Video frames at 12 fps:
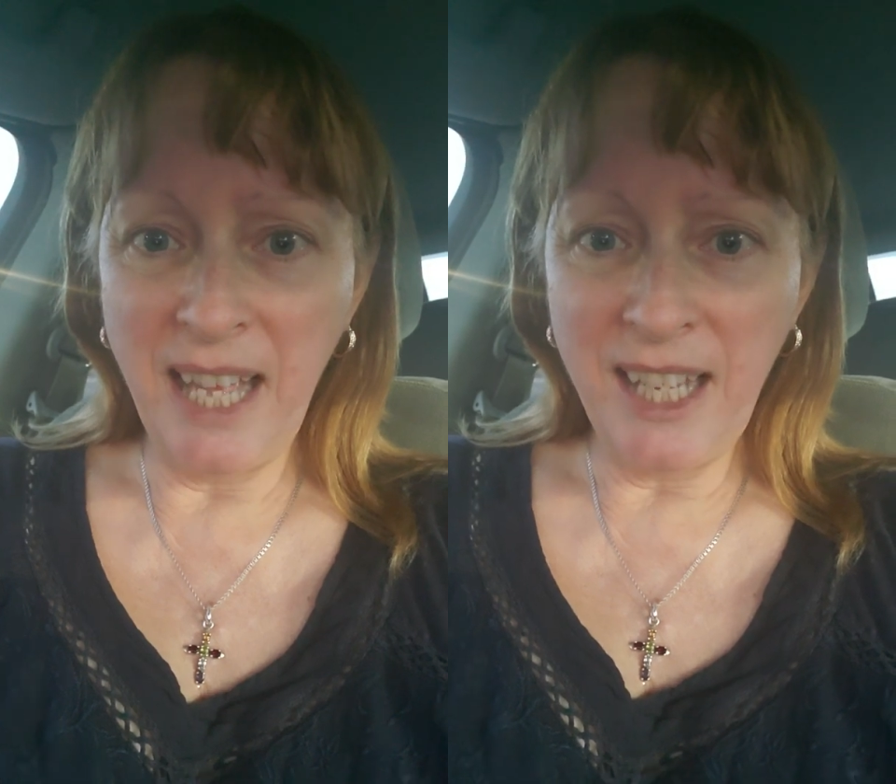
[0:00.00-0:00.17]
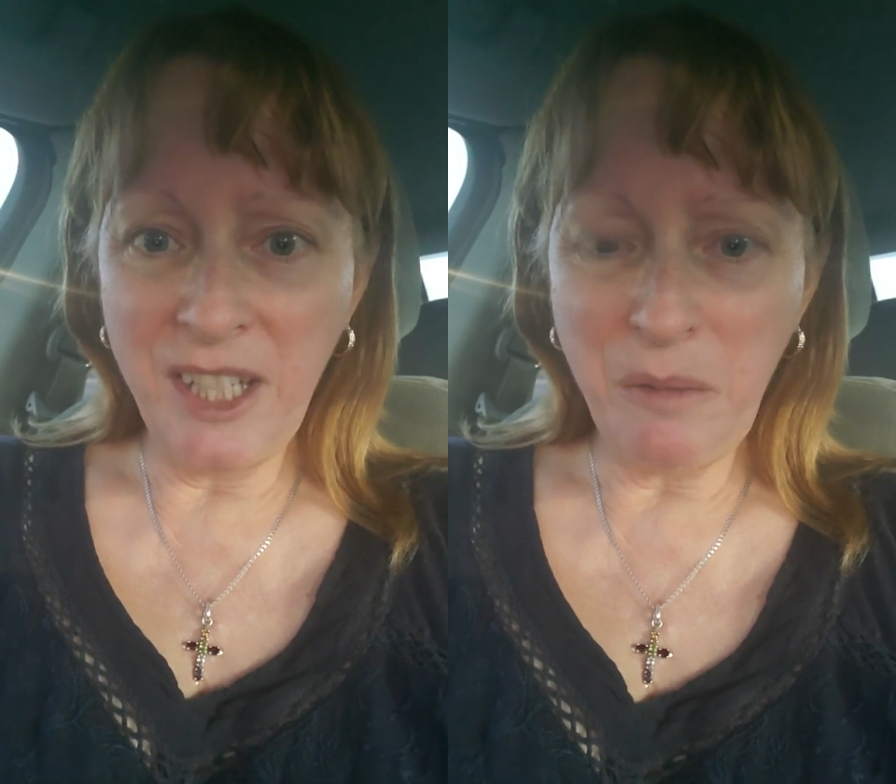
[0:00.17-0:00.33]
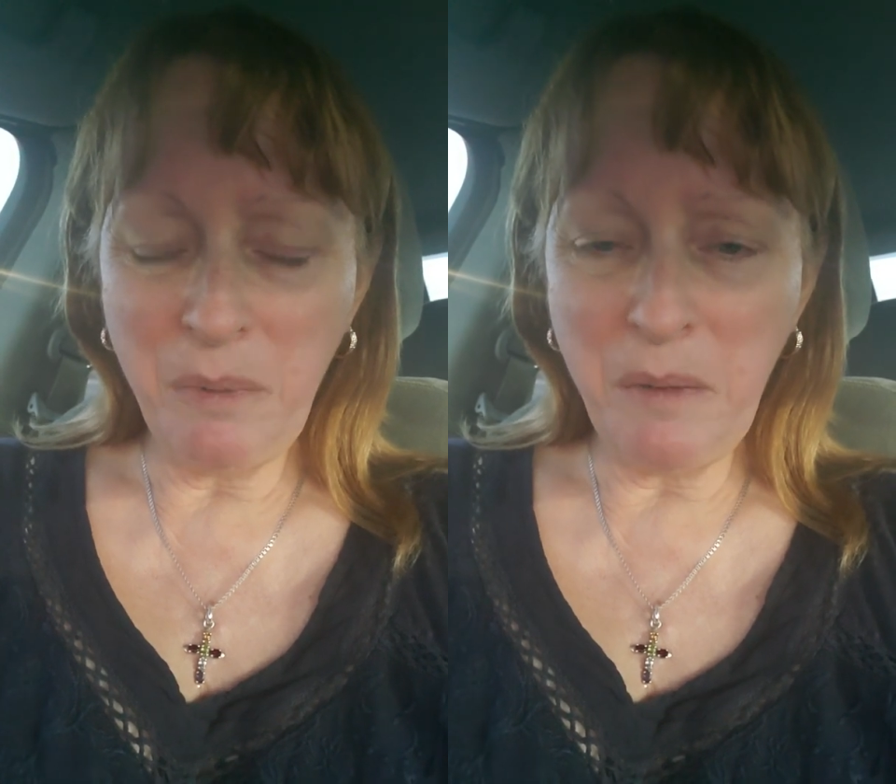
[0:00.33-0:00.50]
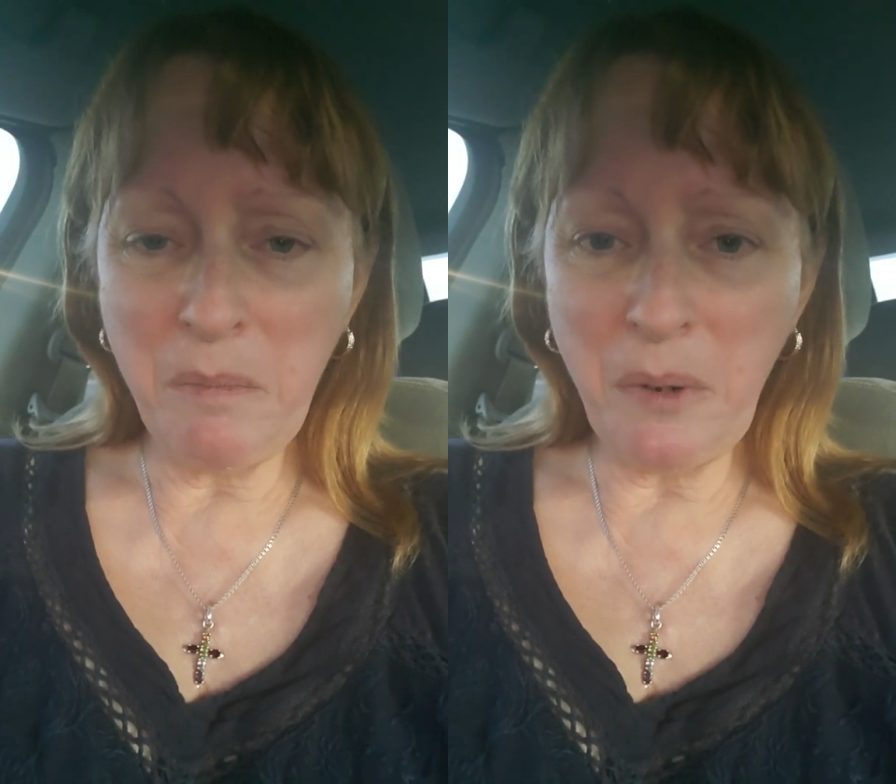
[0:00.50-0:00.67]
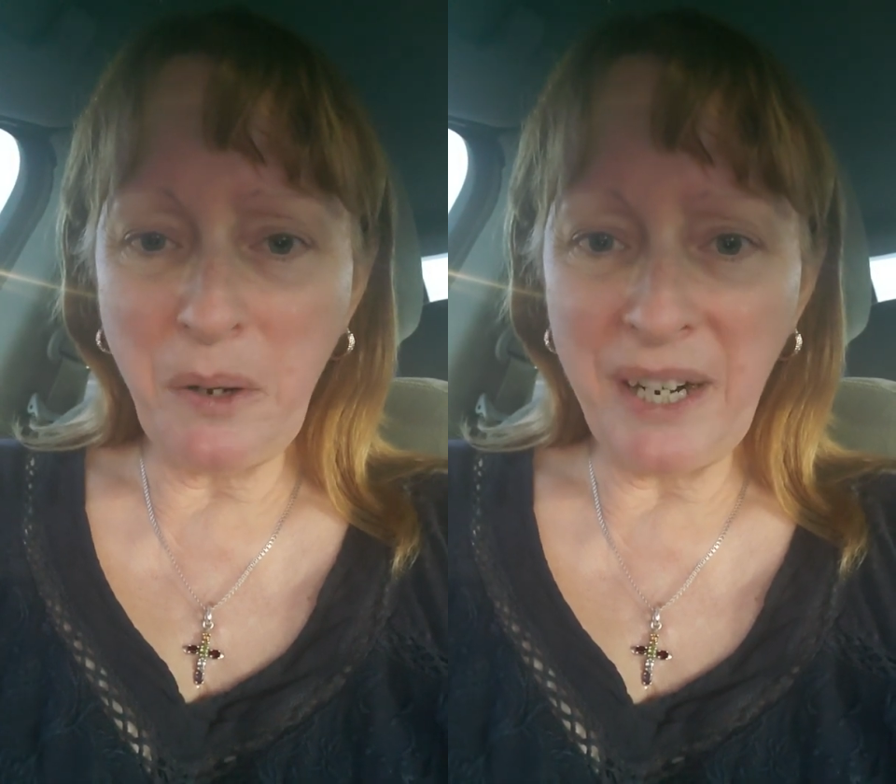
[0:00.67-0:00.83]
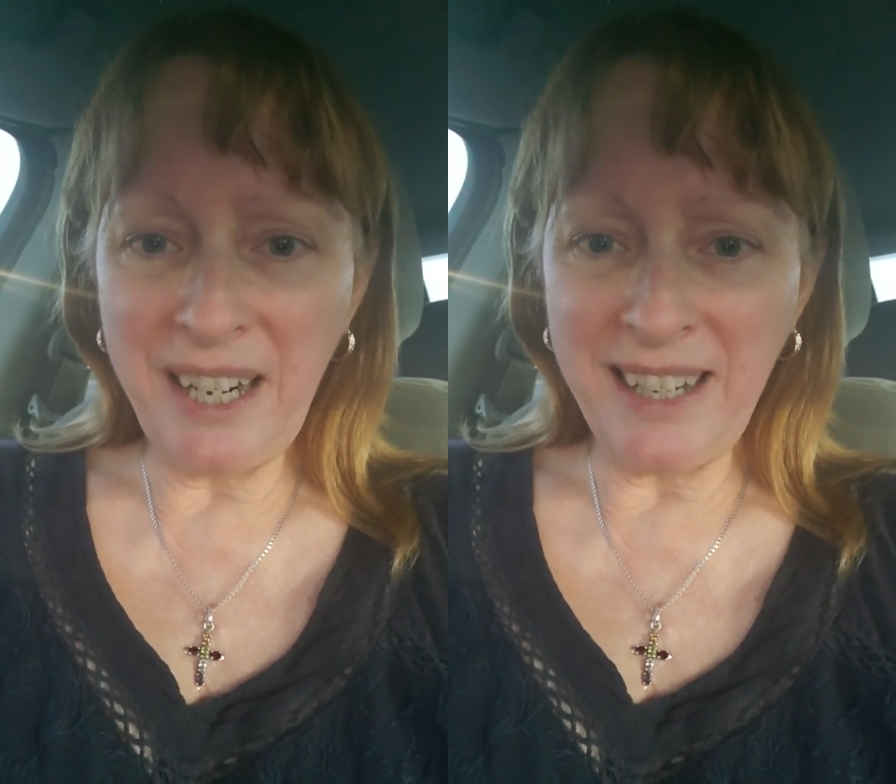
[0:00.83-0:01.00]
to be
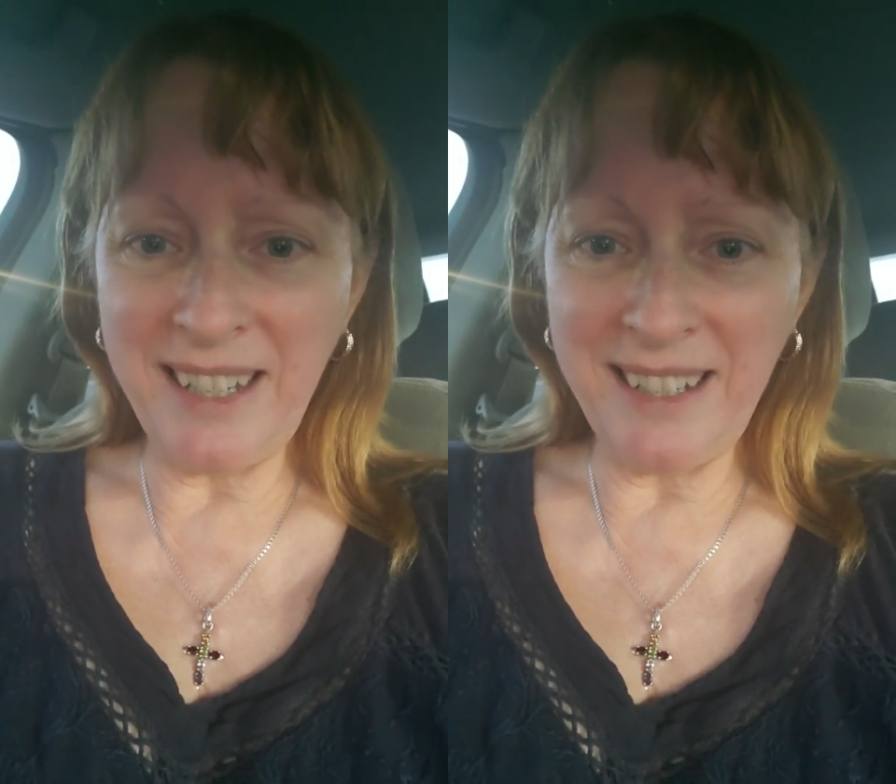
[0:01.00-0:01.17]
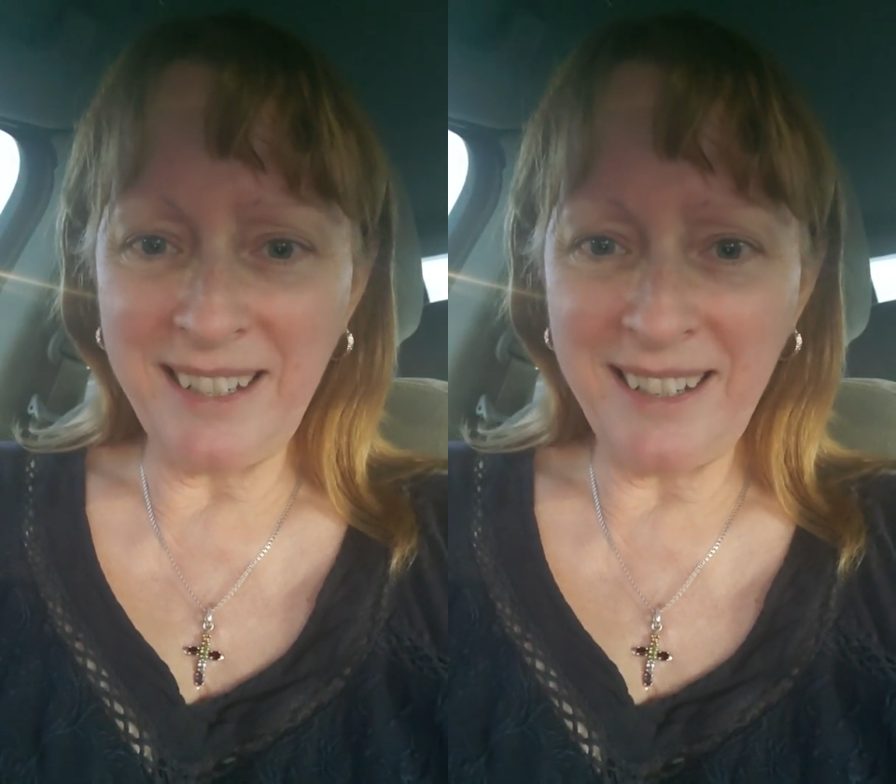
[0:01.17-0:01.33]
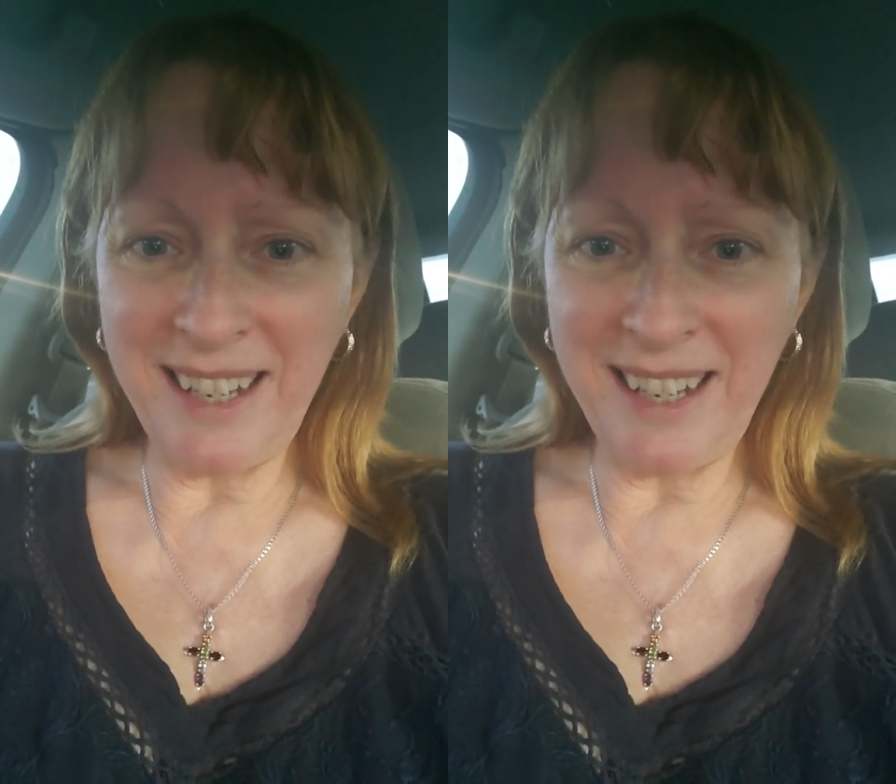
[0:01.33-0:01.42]
born